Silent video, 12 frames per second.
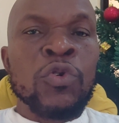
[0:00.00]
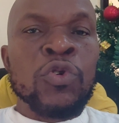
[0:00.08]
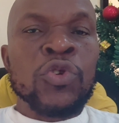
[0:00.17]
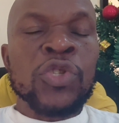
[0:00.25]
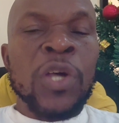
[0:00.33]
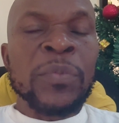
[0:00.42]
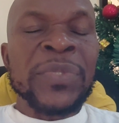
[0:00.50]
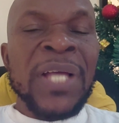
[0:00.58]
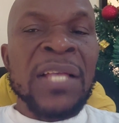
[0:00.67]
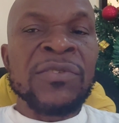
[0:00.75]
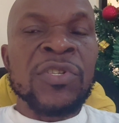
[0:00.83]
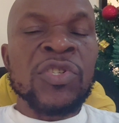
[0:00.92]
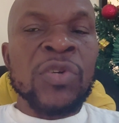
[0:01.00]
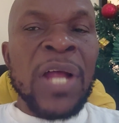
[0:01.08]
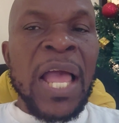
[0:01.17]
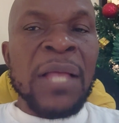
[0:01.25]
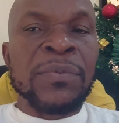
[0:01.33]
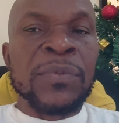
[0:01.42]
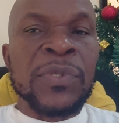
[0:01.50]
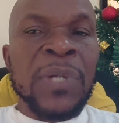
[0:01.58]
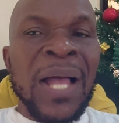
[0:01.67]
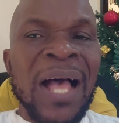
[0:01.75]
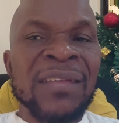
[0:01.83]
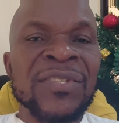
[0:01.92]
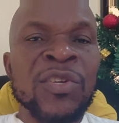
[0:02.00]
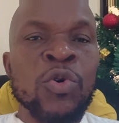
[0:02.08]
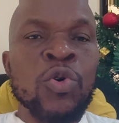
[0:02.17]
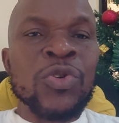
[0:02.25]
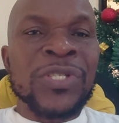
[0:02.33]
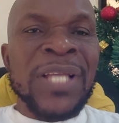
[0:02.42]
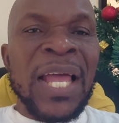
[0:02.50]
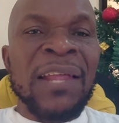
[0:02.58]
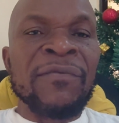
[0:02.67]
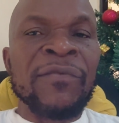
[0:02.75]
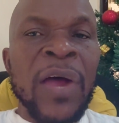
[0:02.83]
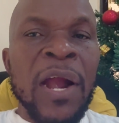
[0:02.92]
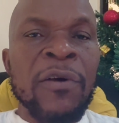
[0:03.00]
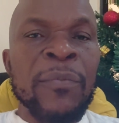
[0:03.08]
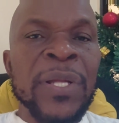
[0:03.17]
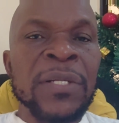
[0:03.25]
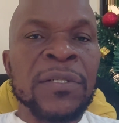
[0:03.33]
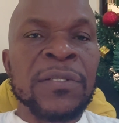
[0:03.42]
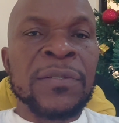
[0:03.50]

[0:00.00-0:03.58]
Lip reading: sometimes described as the hostile environment.